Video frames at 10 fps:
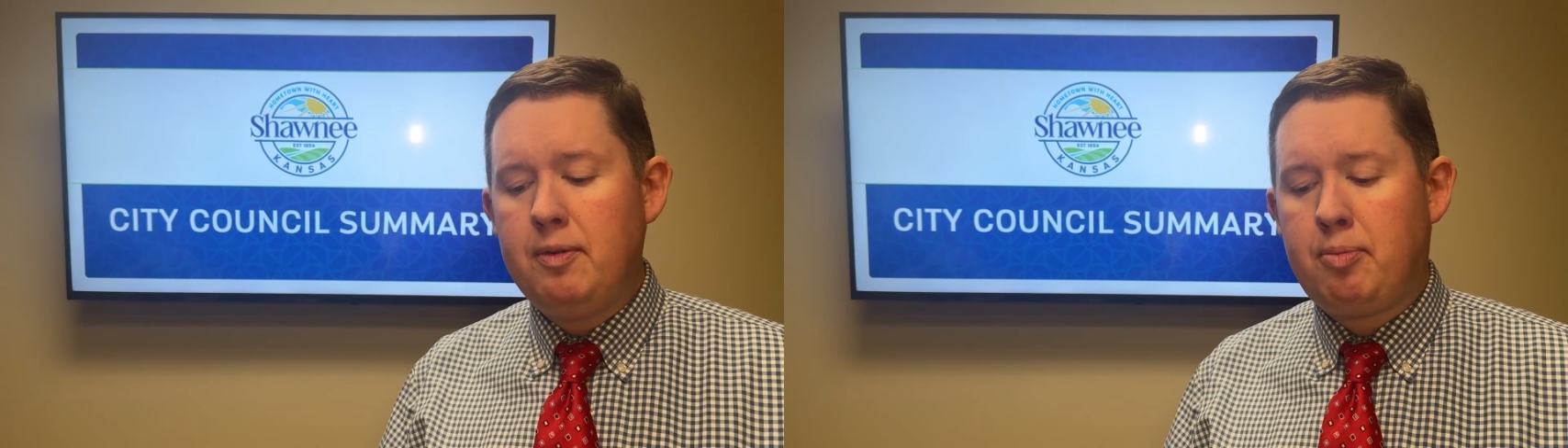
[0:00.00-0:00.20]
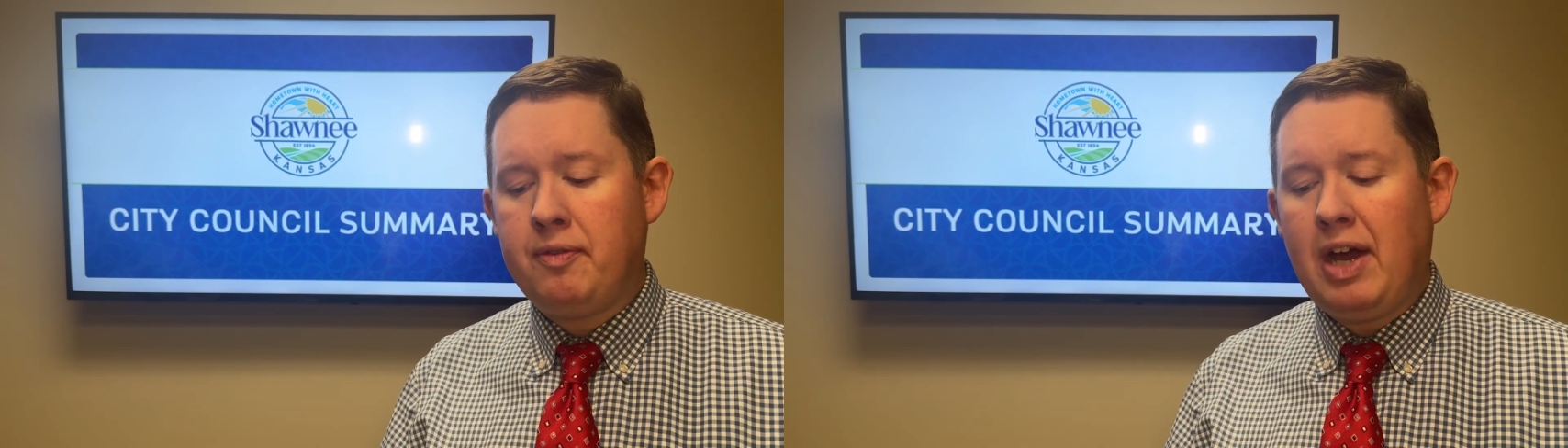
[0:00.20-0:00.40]

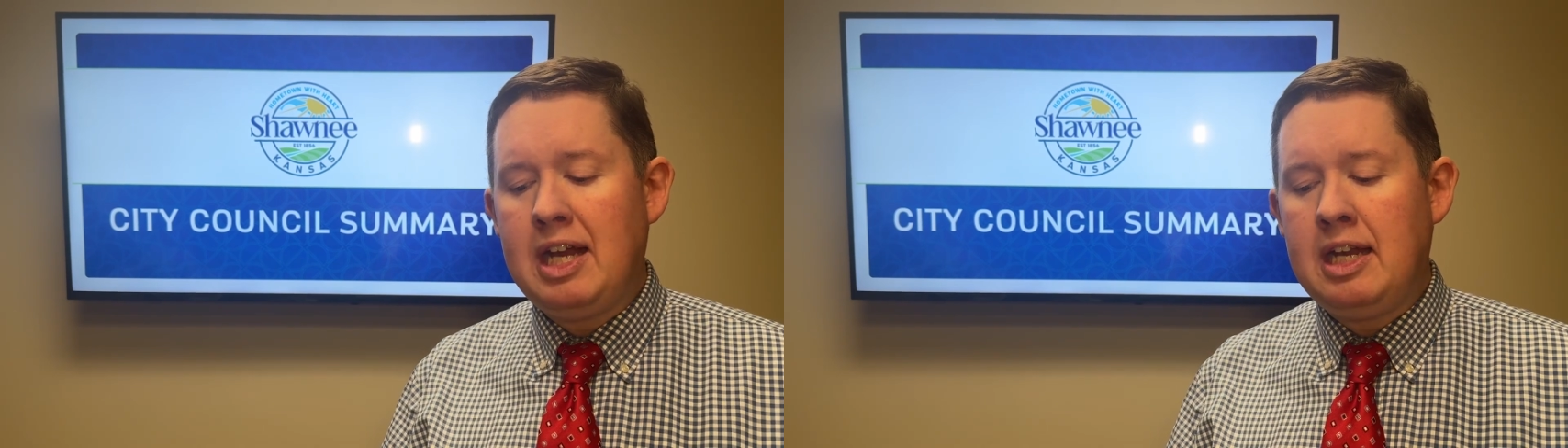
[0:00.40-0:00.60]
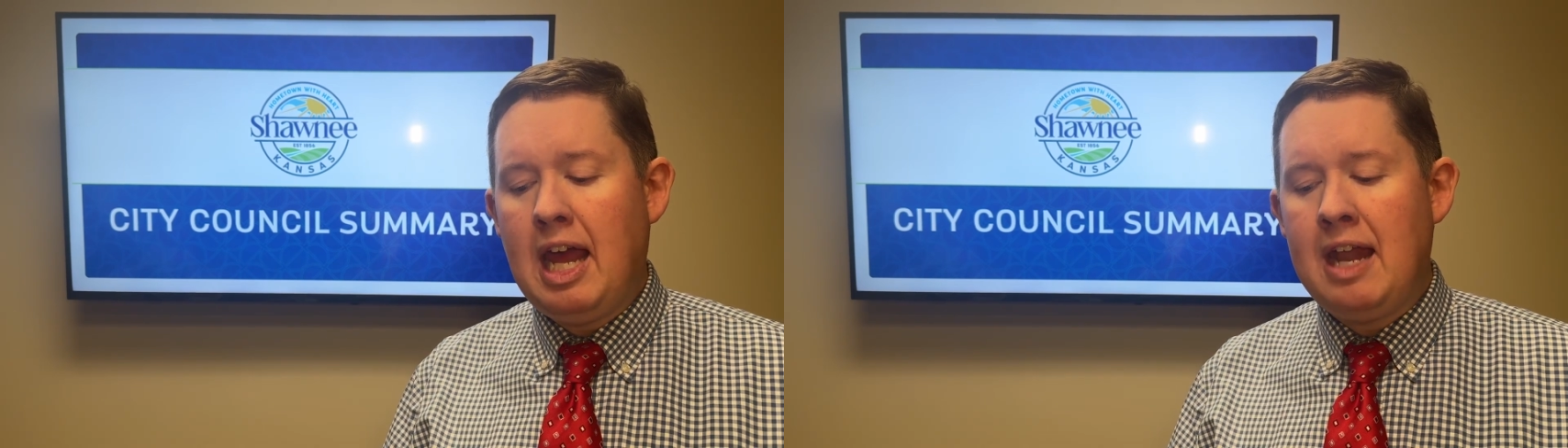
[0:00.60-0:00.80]

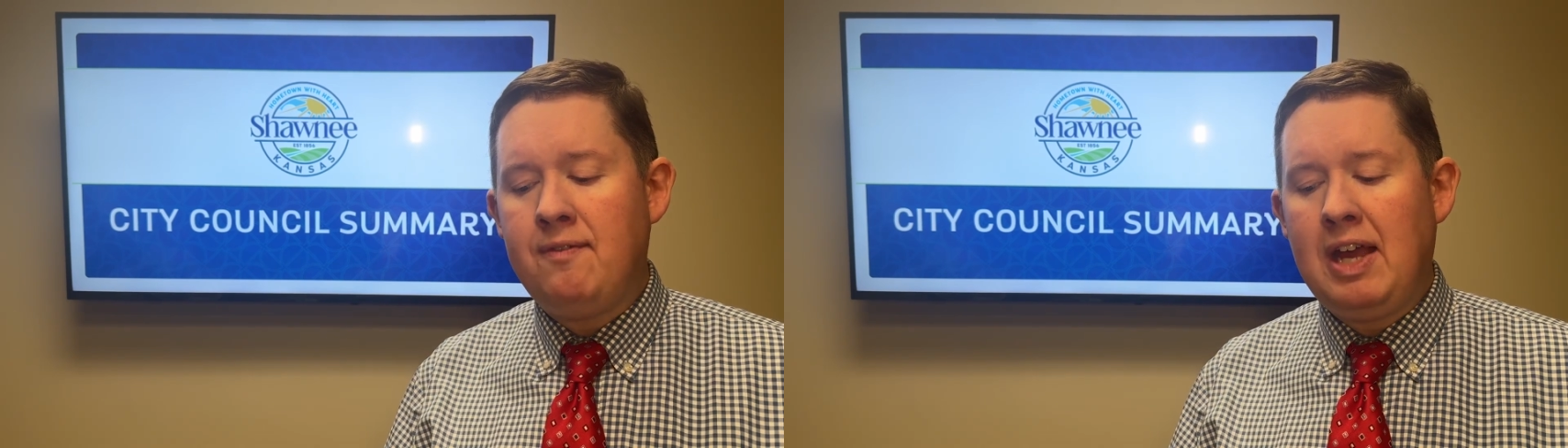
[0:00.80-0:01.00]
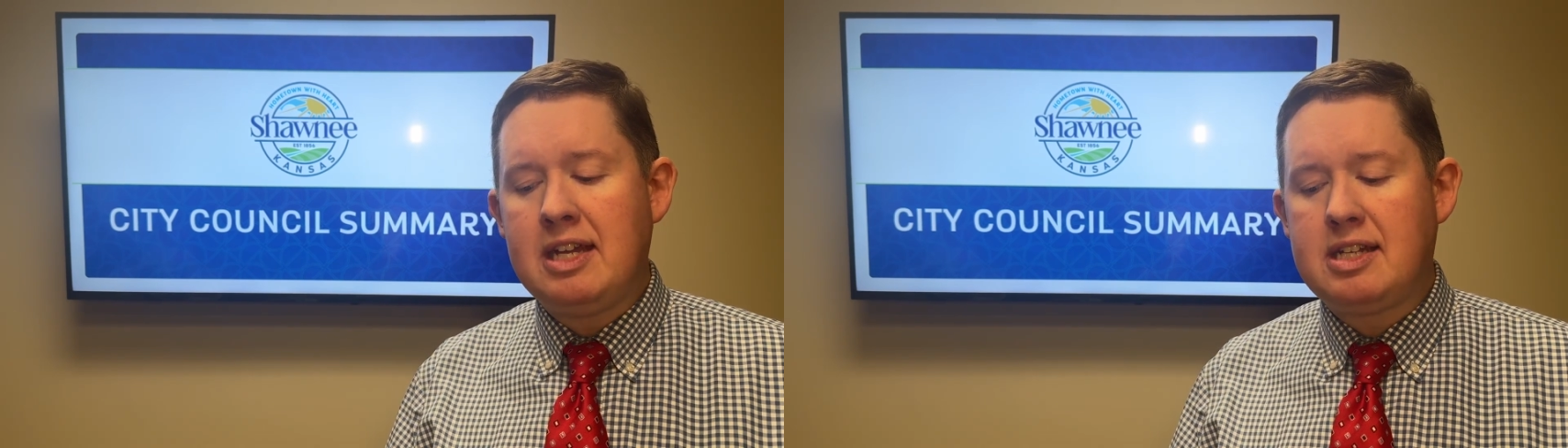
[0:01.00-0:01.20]
providing
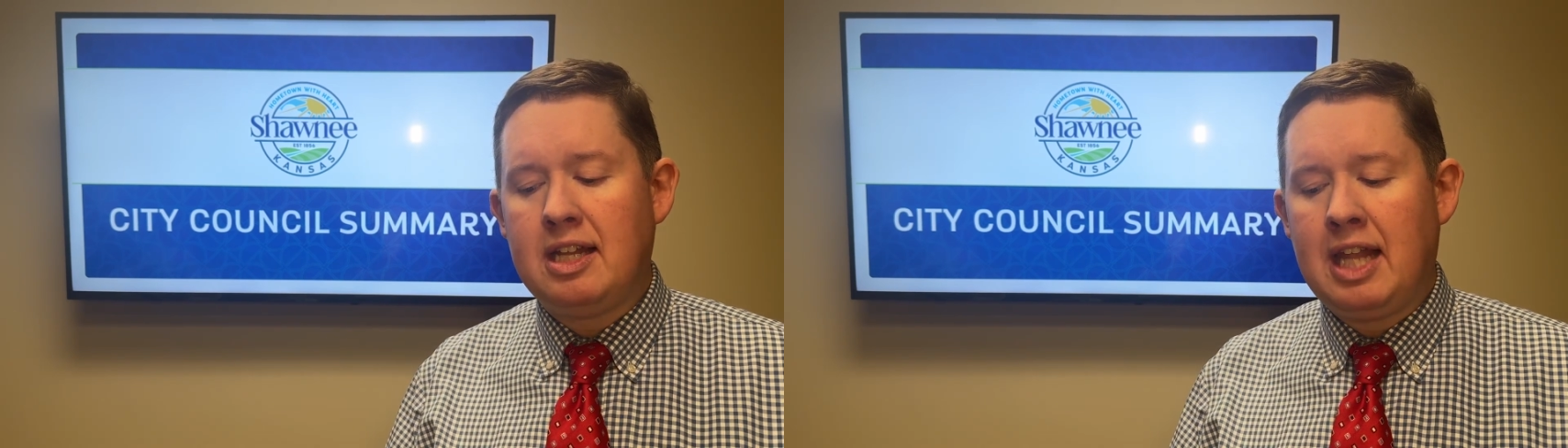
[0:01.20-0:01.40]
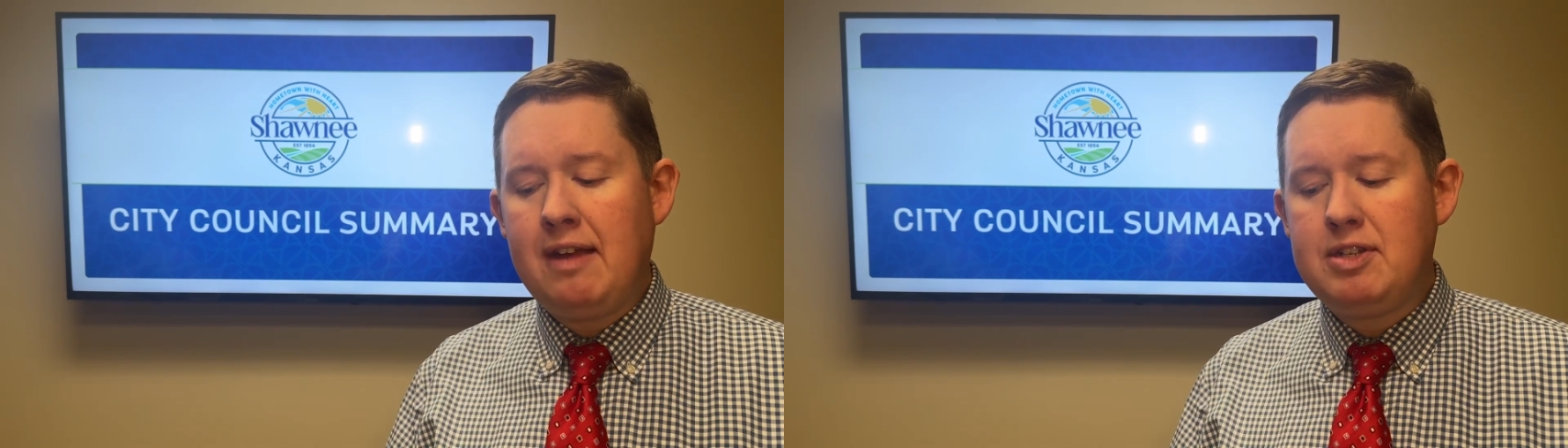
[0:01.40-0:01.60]
advanced
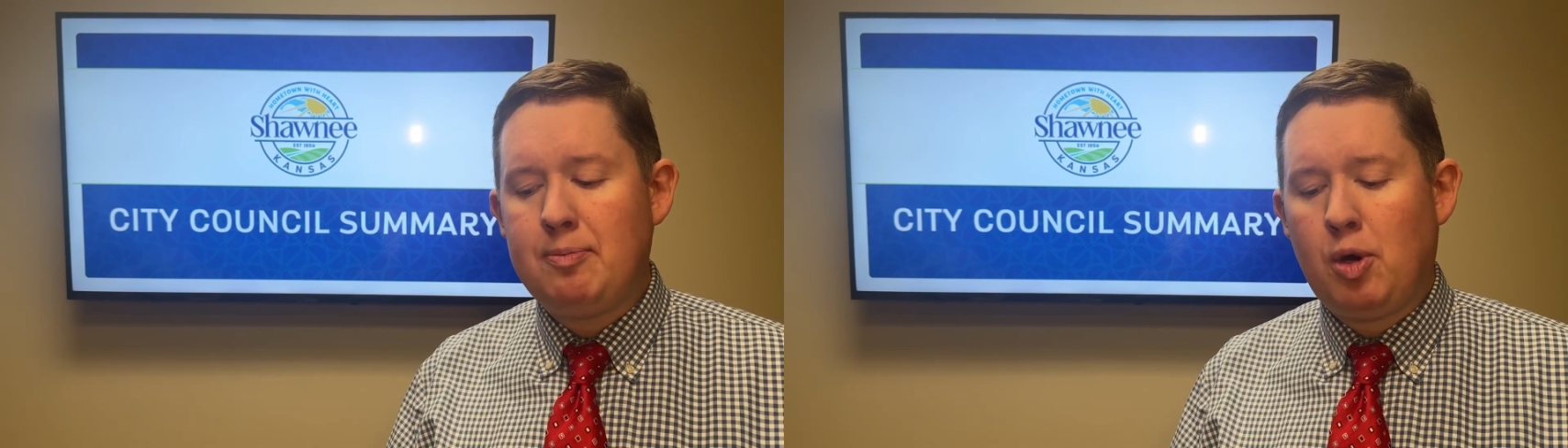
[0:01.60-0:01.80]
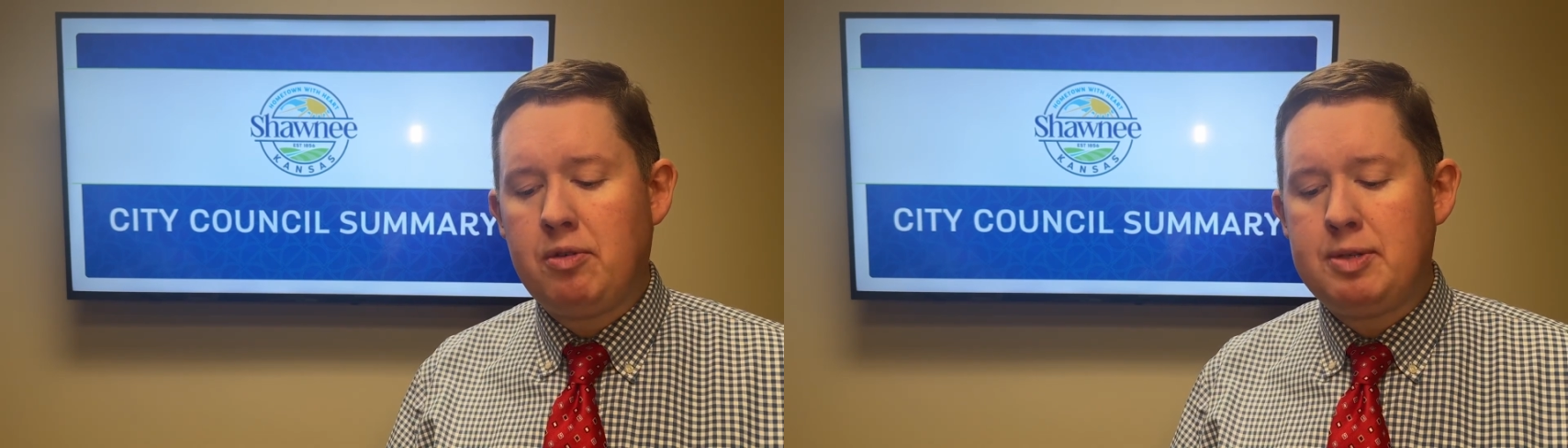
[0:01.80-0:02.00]
life
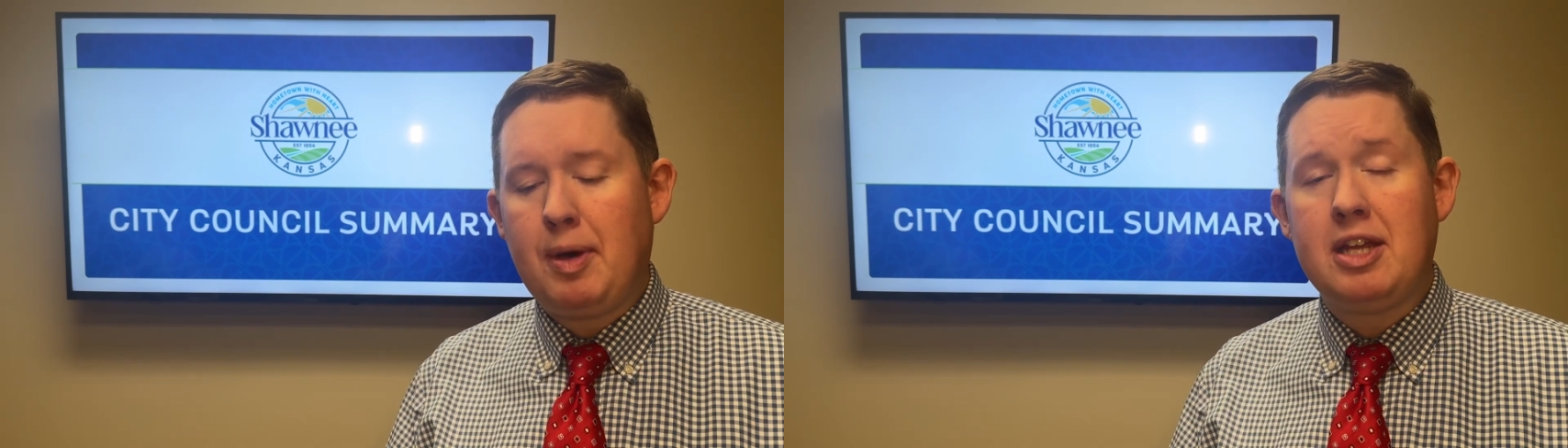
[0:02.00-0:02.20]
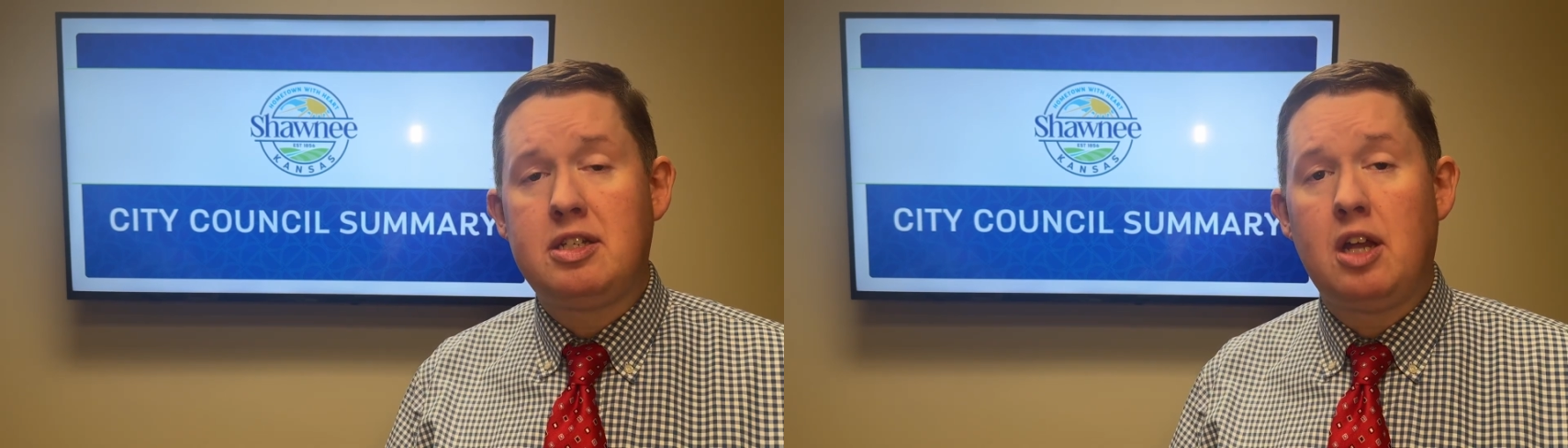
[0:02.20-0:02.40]
support
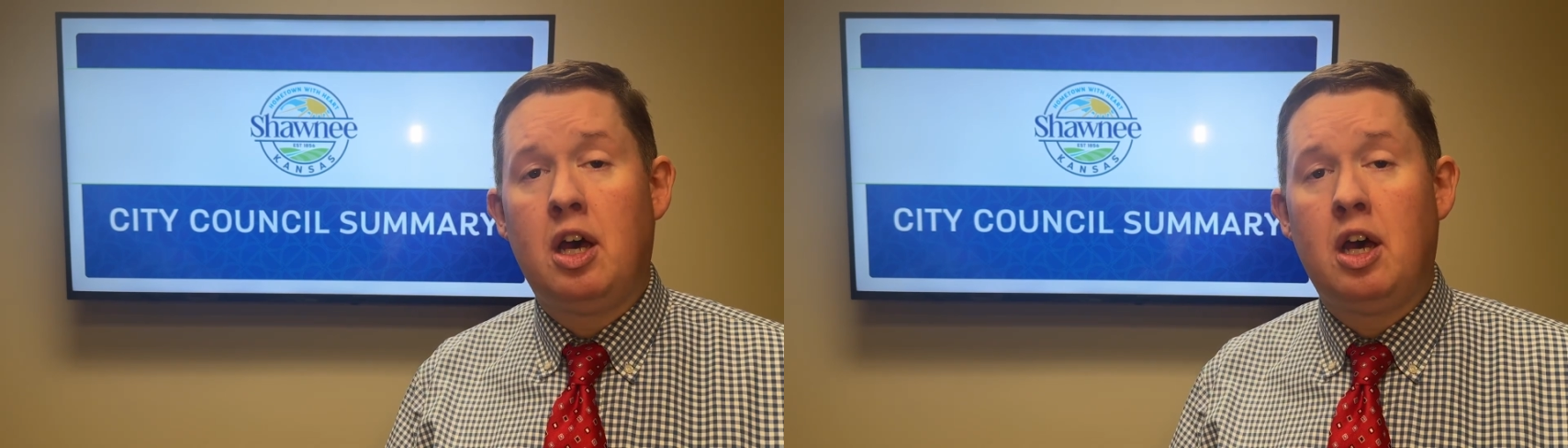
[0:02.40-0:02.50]
response